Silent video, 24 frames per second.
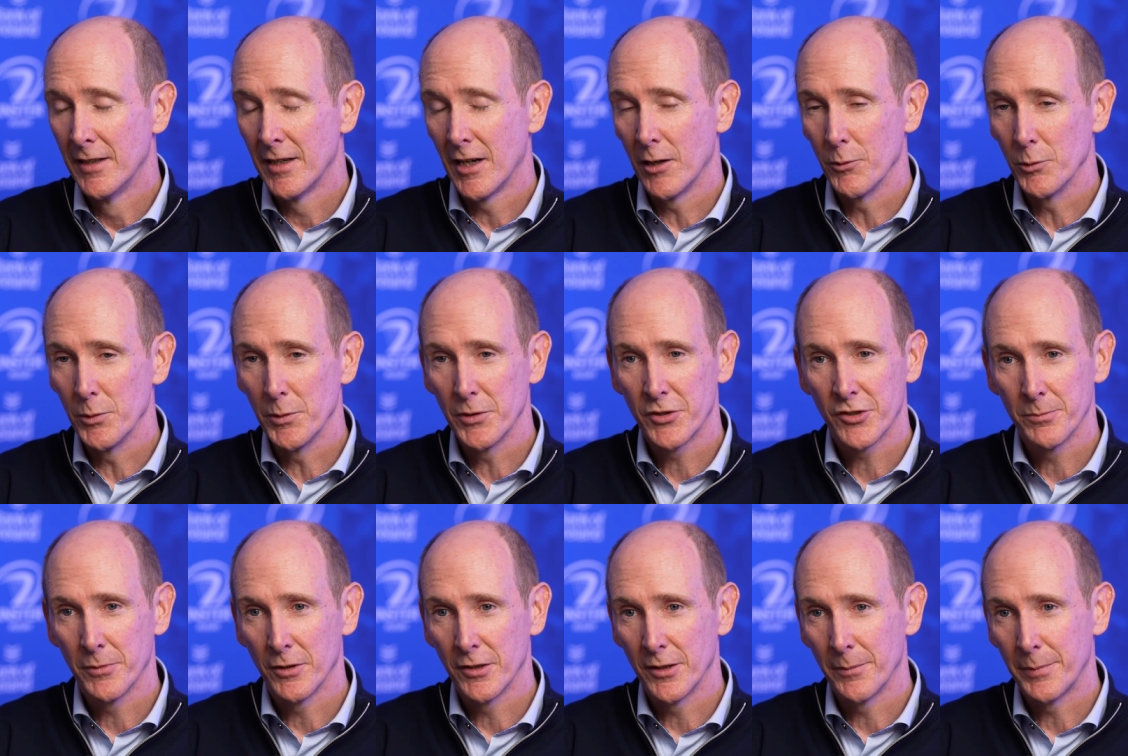And we wish
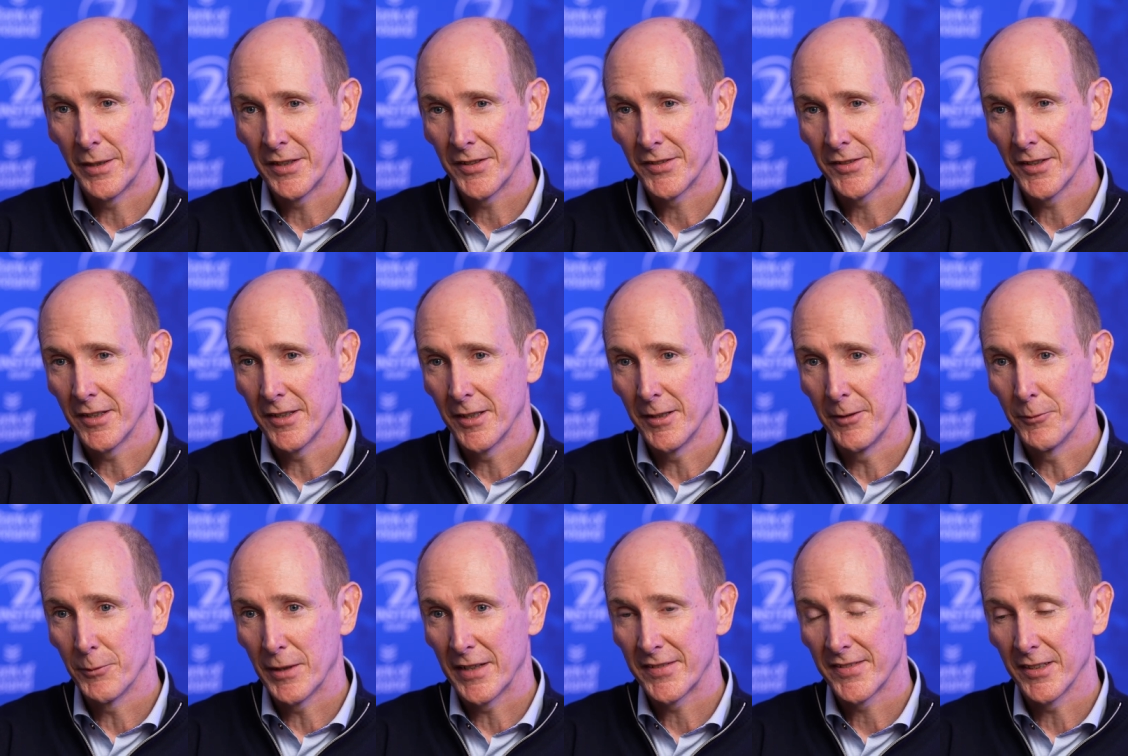him all the best
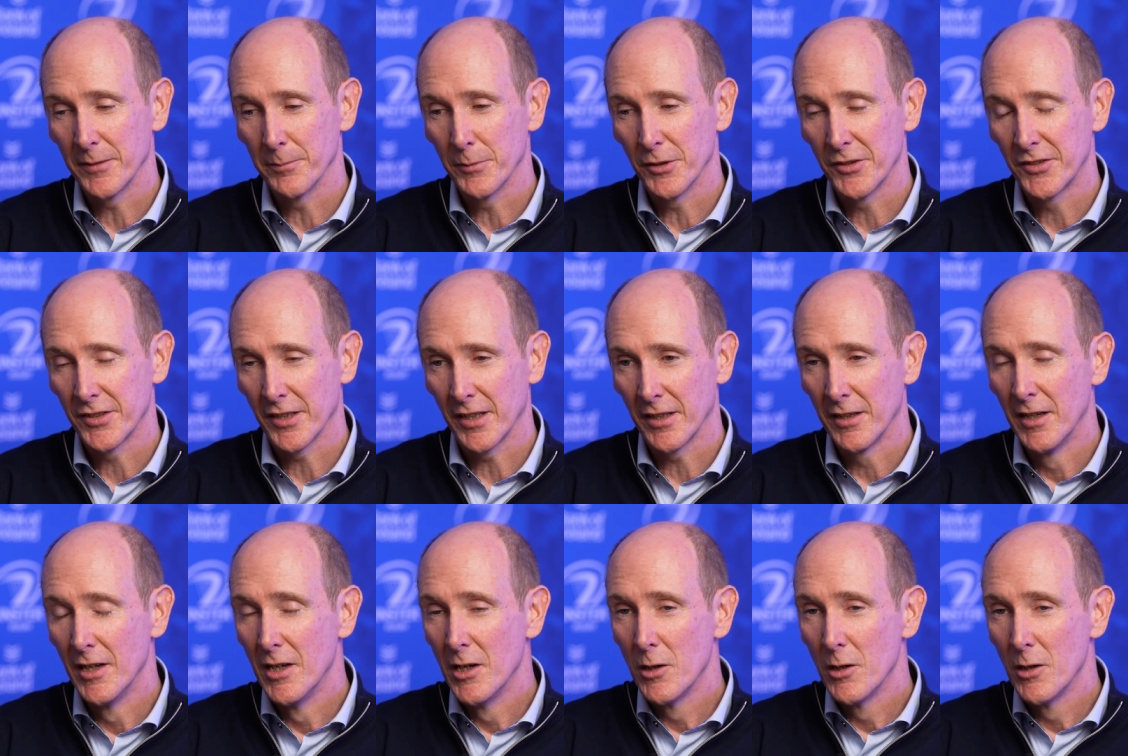in Racing. But uh,